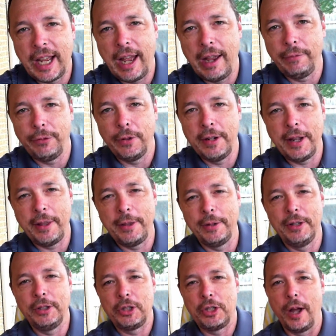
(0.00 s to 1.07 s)
time for
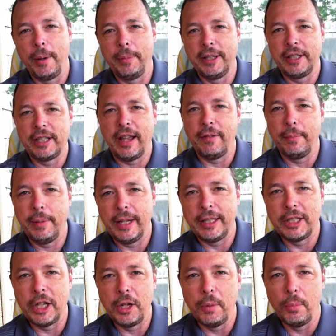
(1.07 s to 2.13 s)
another installment of 7 Minutes